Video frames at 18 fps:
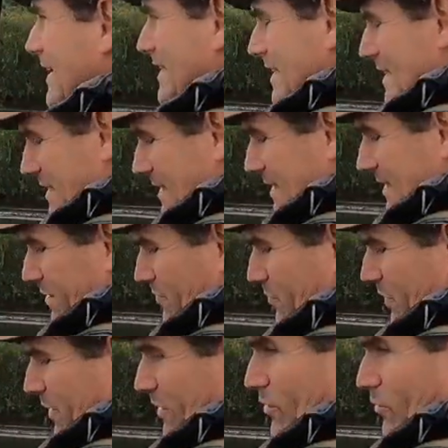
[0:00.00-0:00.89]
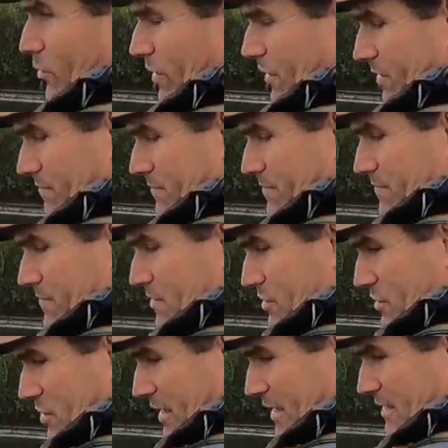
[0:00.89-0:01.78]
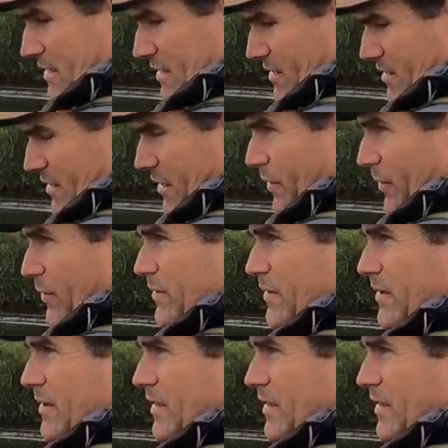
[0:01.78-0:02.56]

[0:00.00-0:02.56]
Did see a bigger one. Chase it though.